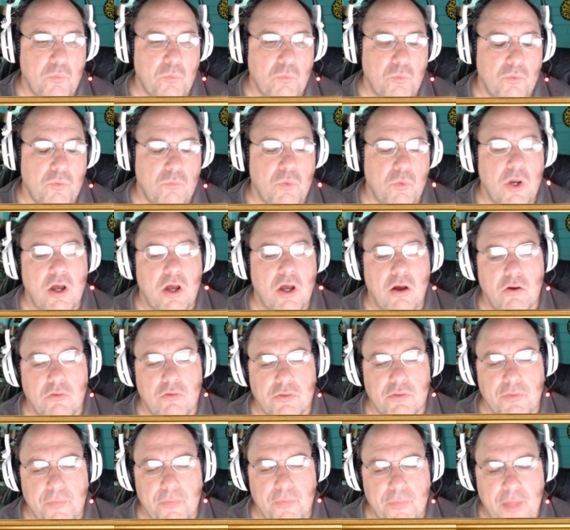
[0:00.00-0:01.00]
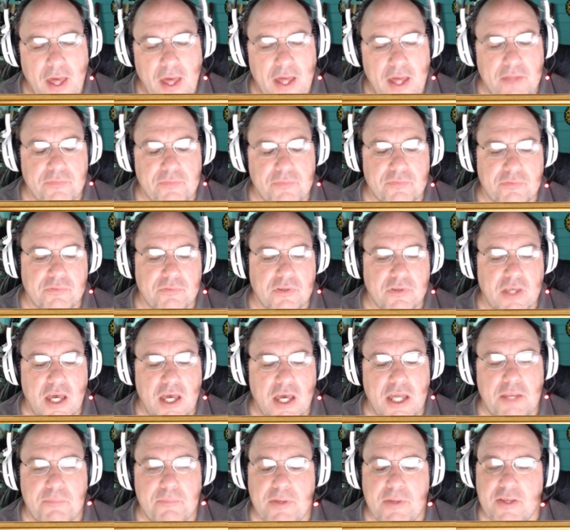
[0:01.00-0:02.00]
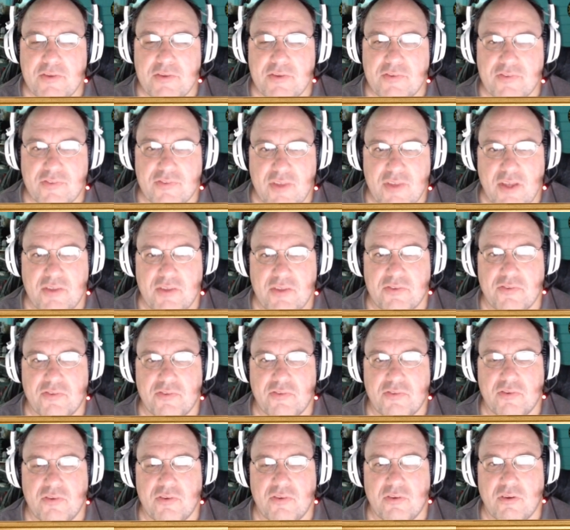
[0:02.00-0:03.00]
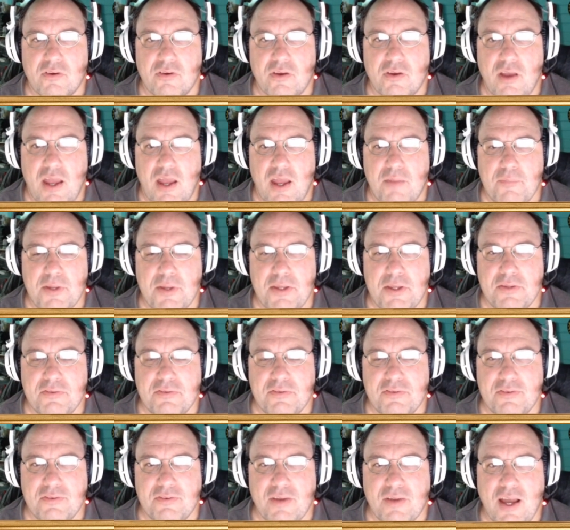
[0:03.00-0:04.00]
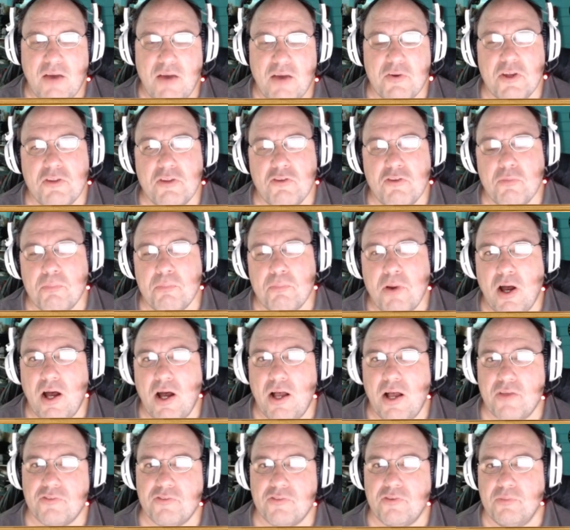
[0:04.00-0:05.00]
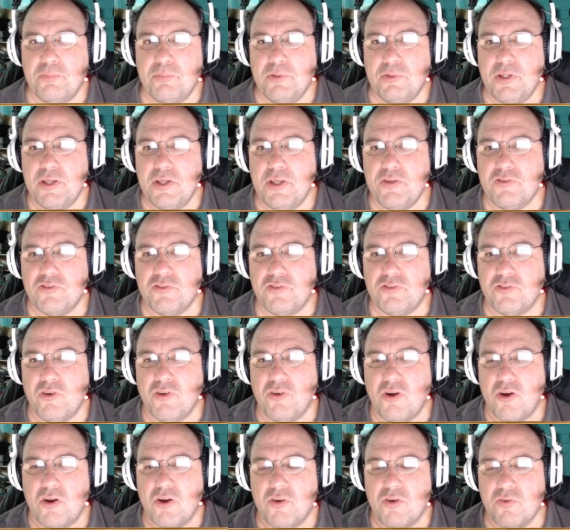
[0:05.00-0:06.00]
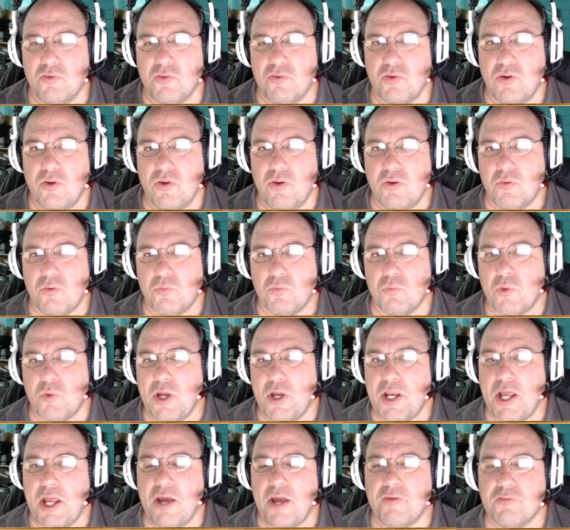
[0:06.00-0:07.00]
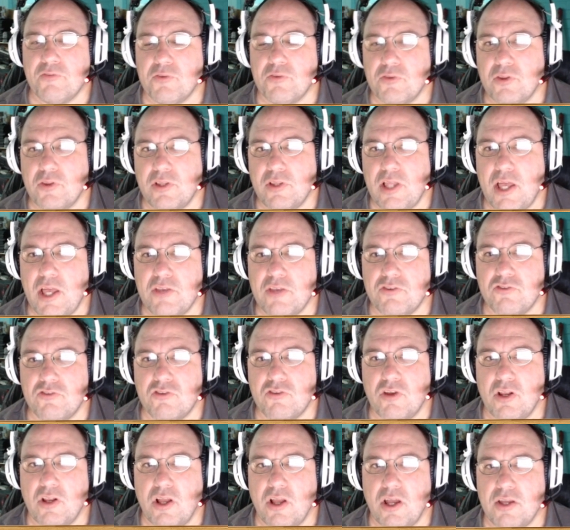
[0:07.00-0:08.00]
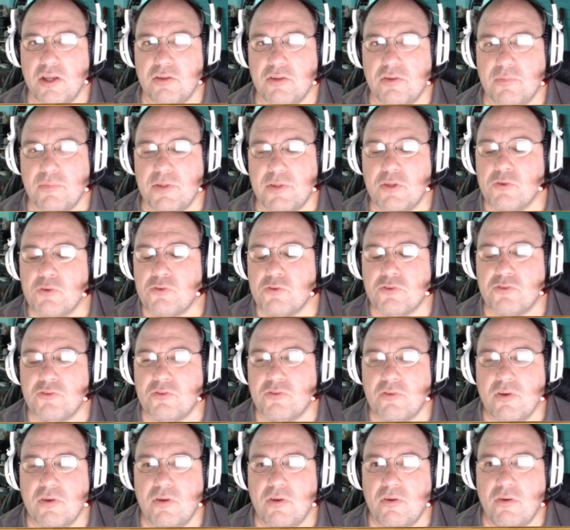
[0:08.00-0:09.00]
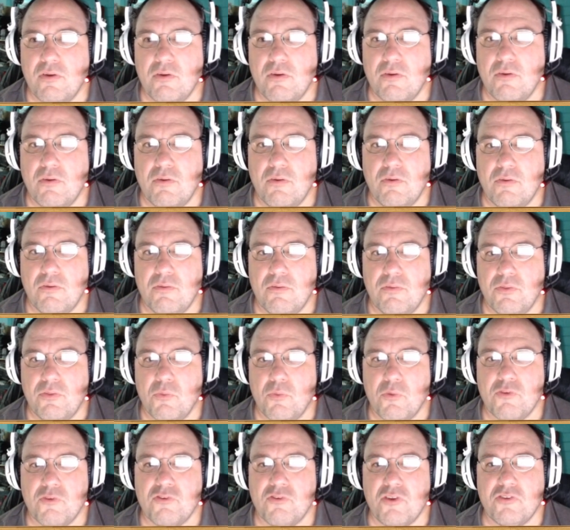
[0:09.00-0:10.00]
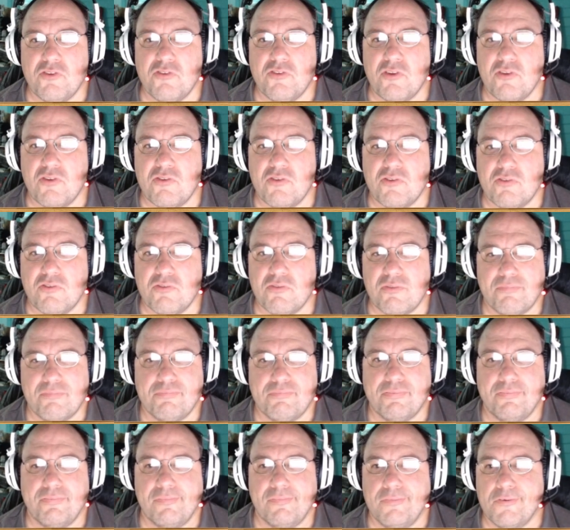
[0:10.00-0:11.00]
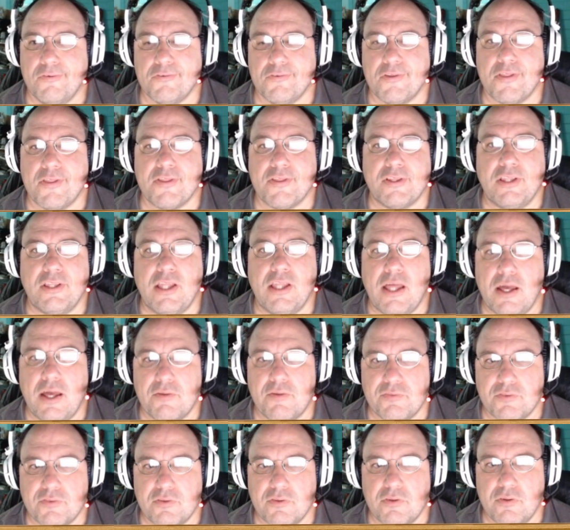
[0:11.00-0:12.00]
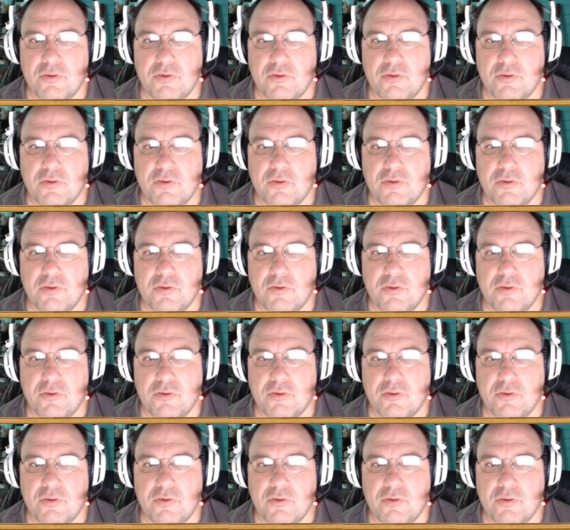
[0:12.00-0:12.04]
Well, that kind of makes sense. I mean, how can you possibly start right after The Last Jedi? I mean, there's the Resistance, there's nothing left.